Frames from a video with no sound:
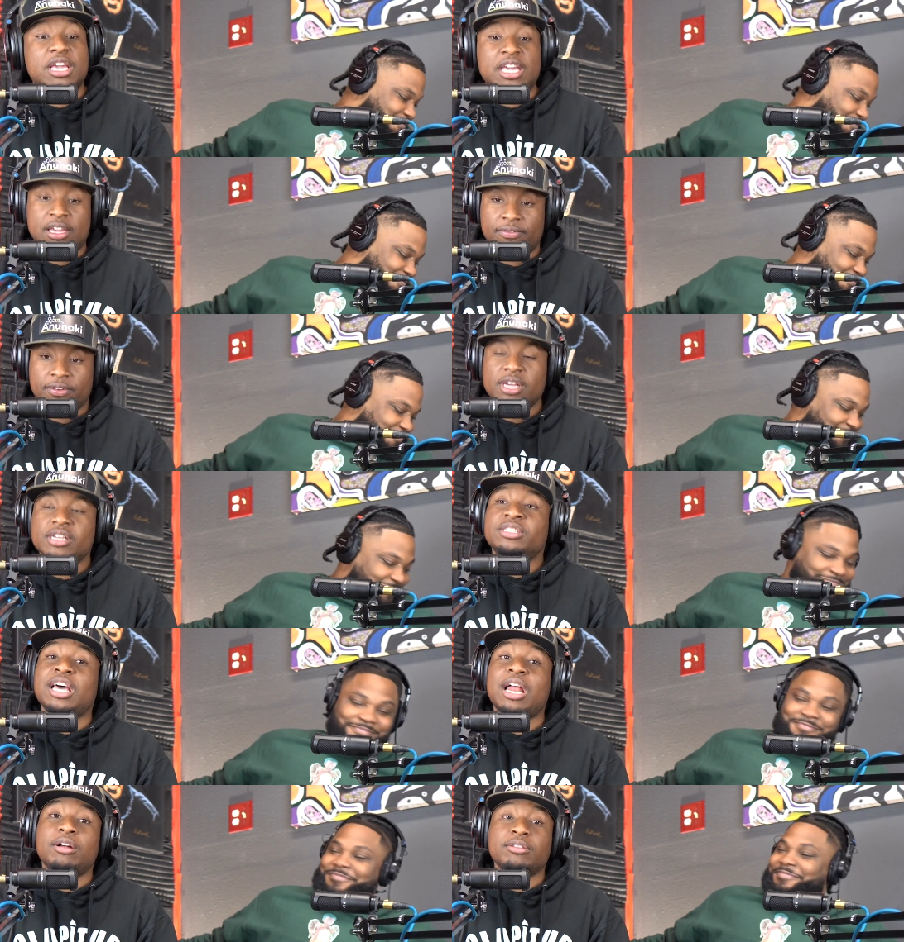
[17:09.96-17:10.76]
Speaker 1: Eve.
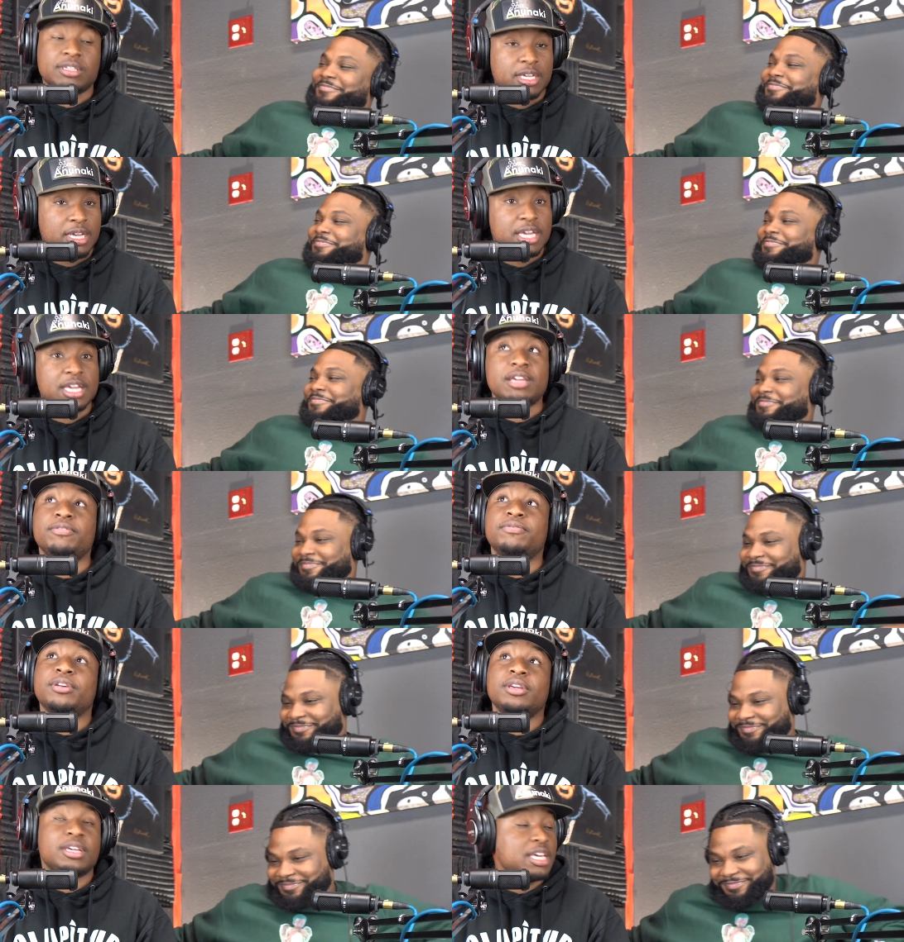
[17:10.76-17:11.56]
Shout out to
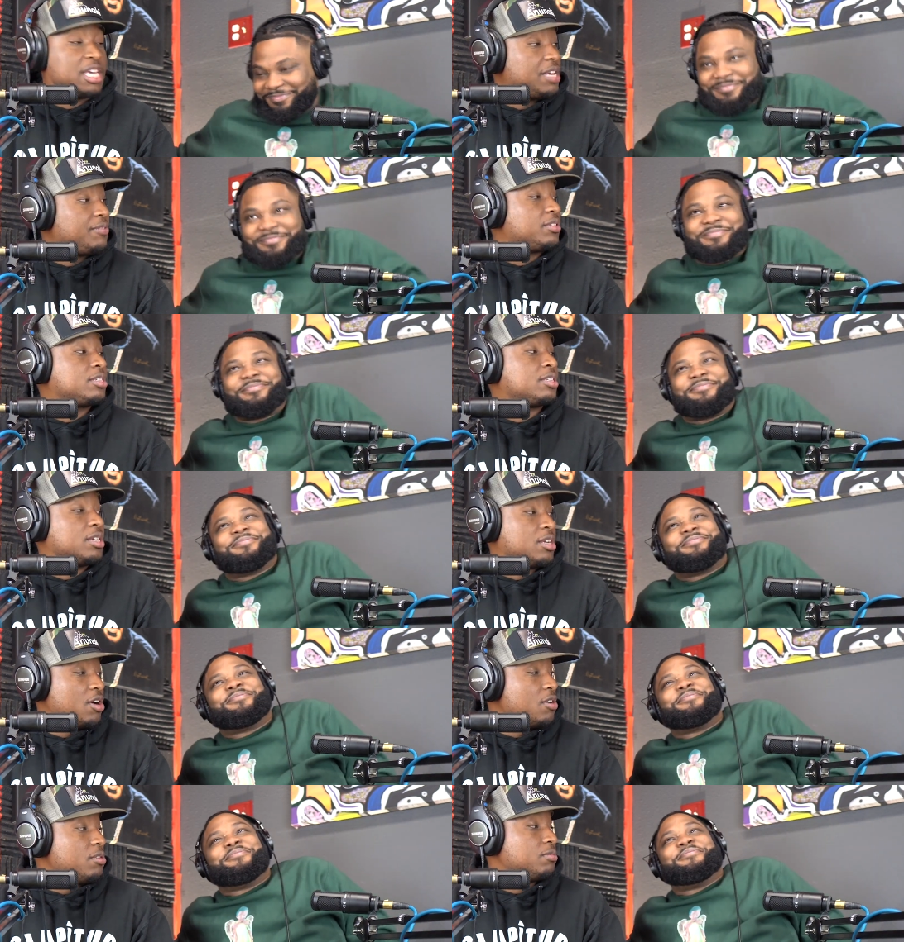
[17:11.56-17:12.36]
Eve. Eve is the
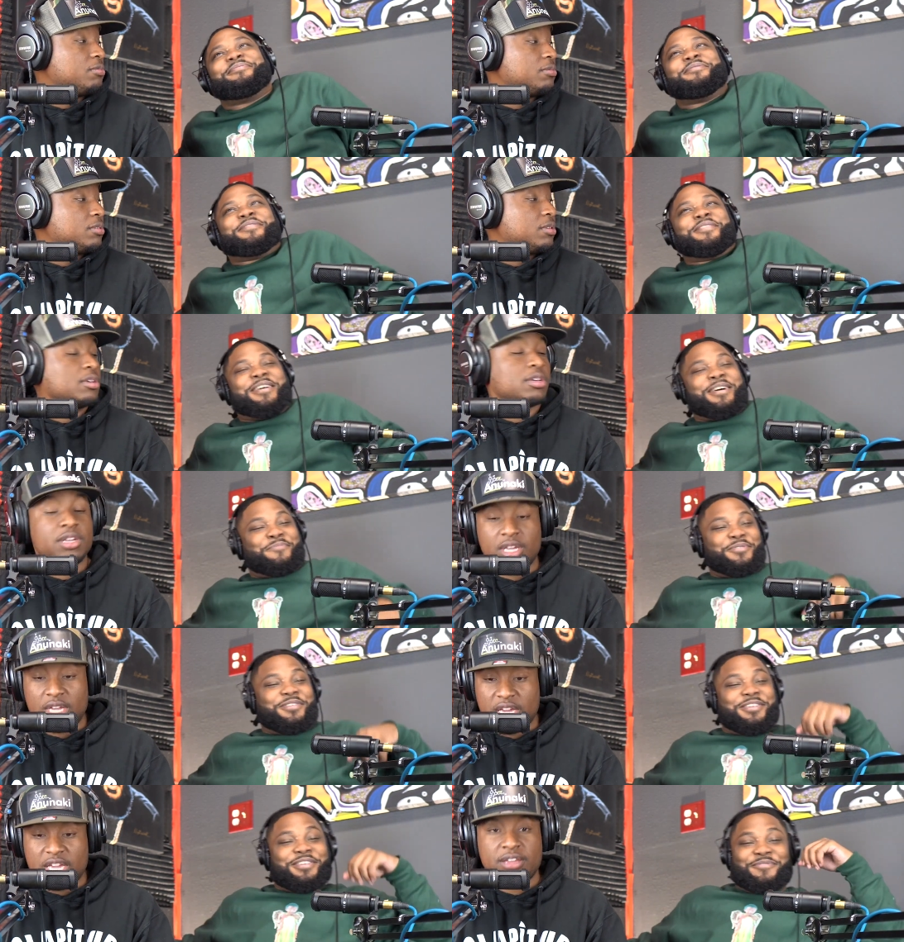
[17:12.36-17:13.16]
goat.
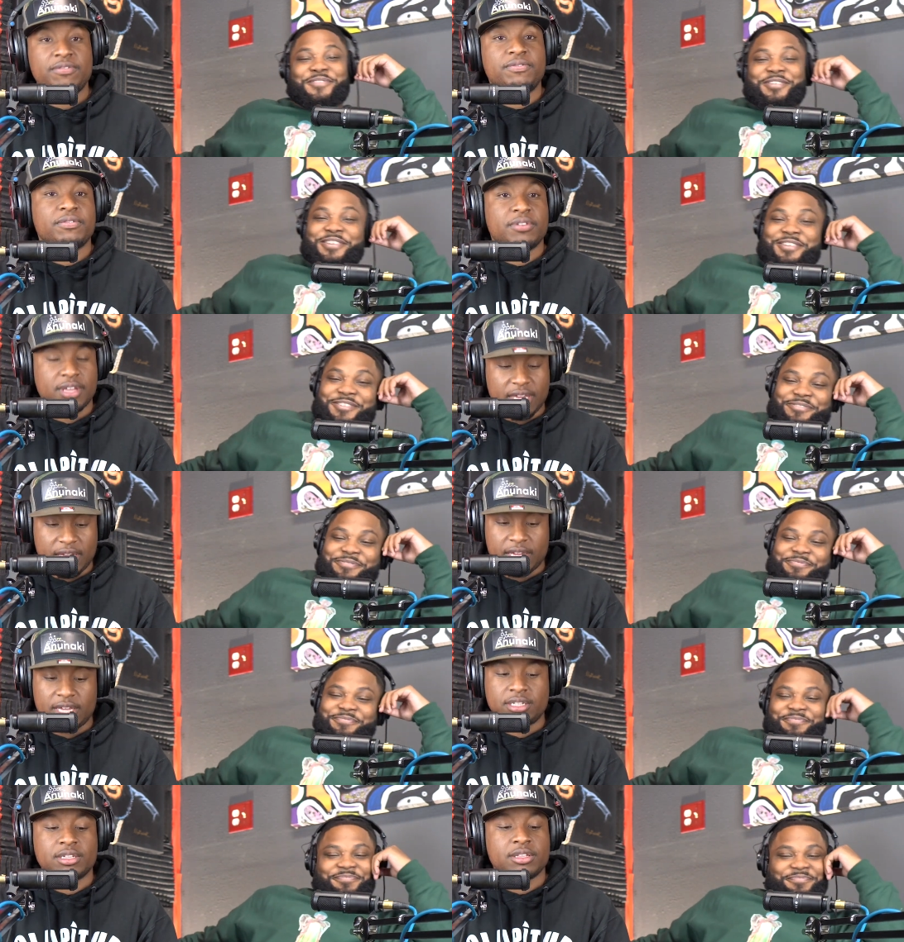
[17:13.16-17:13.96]
Eve, Eve
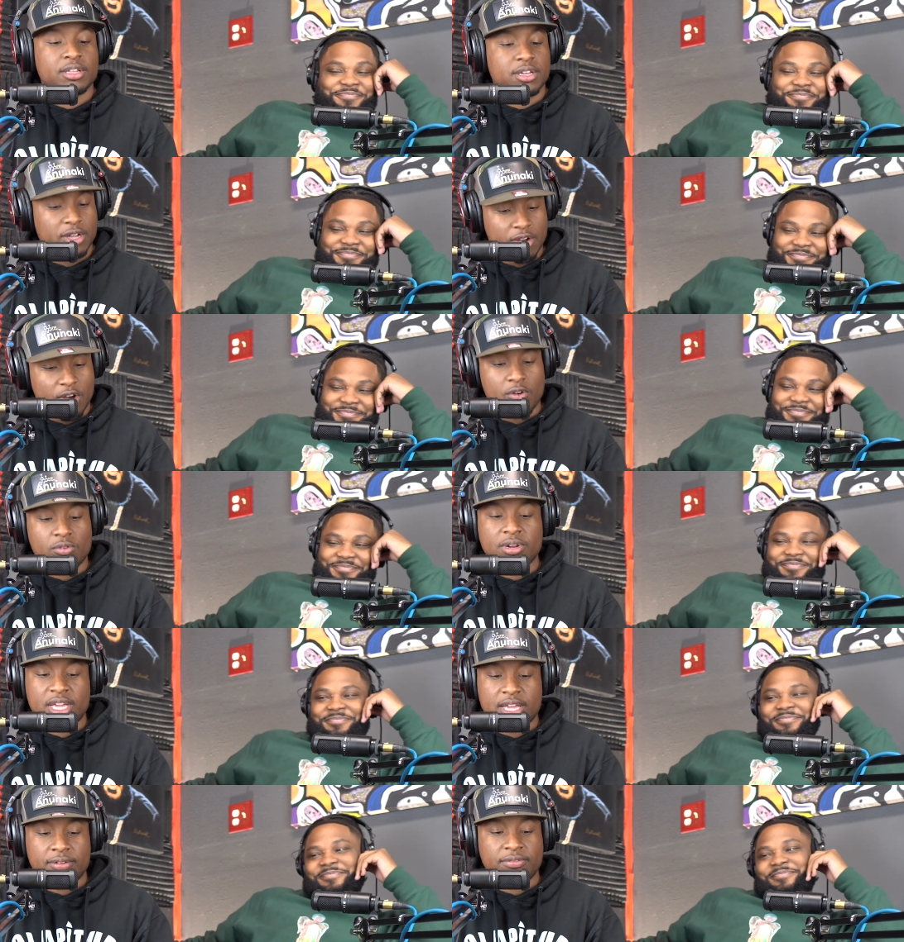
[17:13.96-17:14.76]
is the goat.
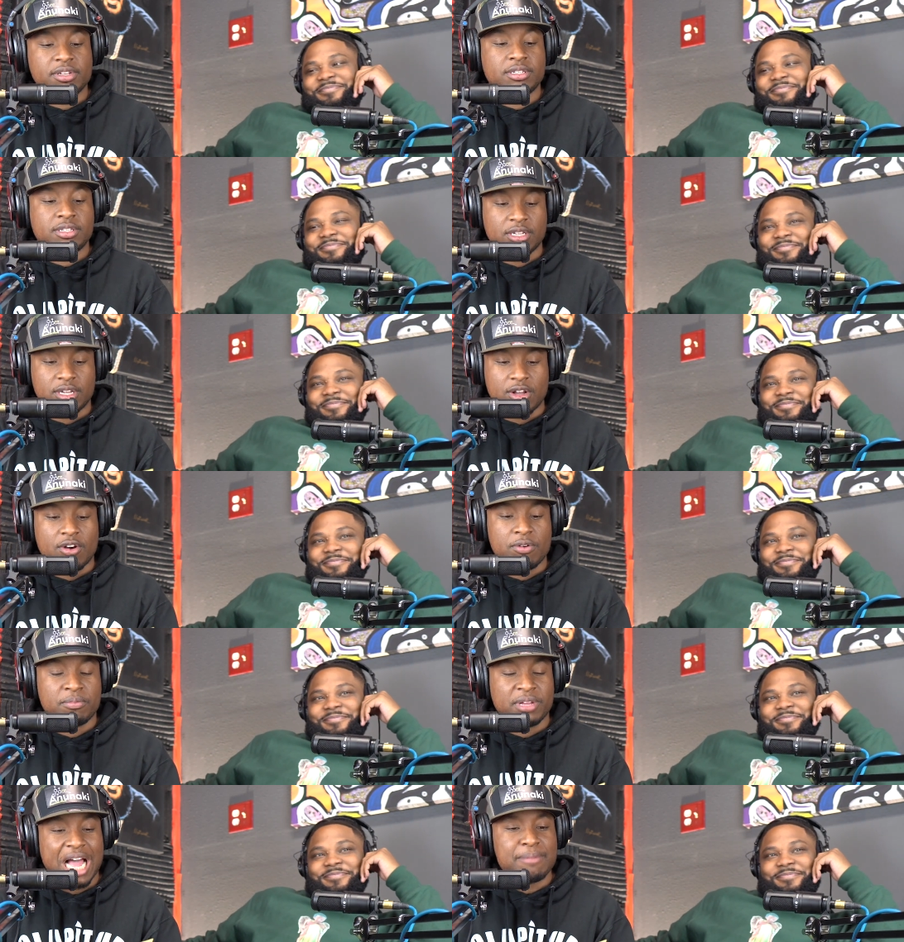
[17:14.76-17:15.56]
Eve is the
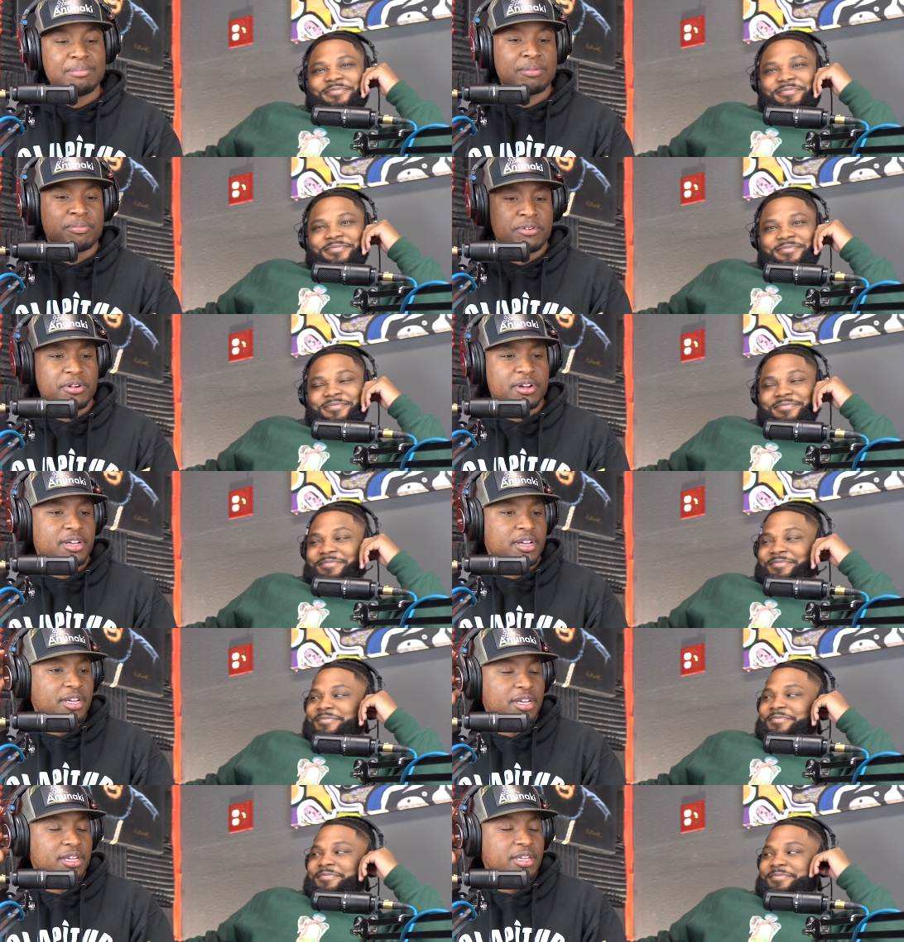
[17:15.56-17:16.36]
goat. Man, I remember
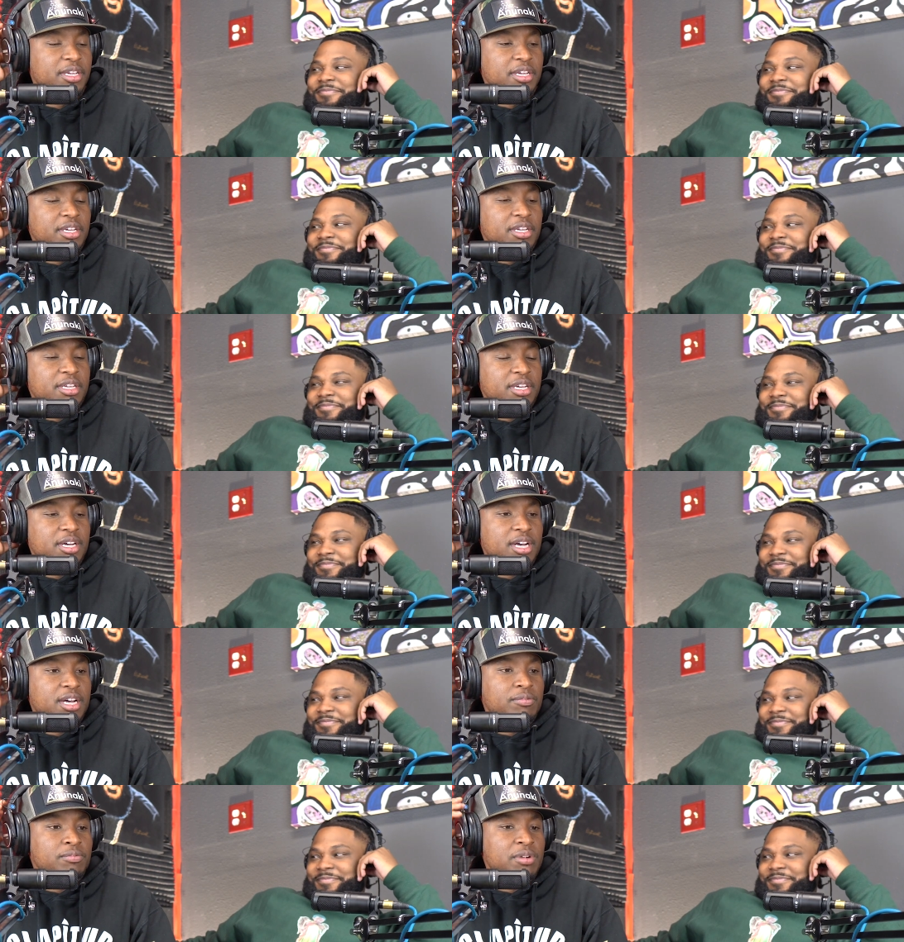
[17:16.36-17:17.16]
uh
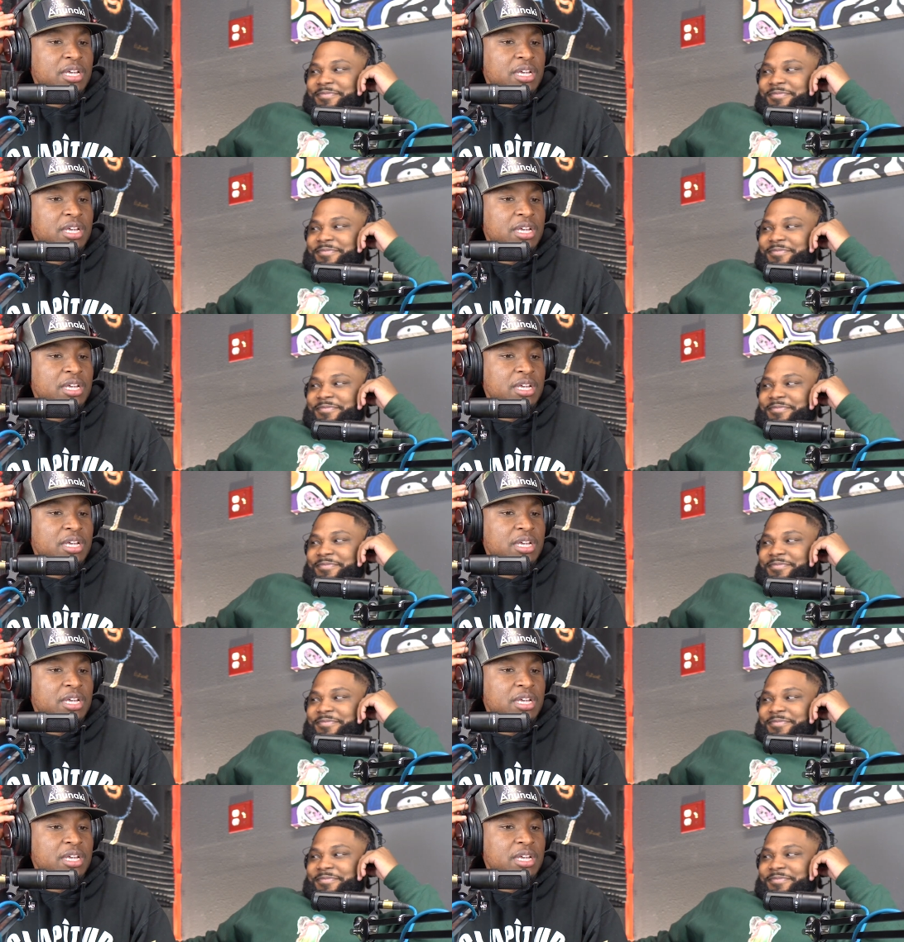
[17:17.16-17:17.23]
uh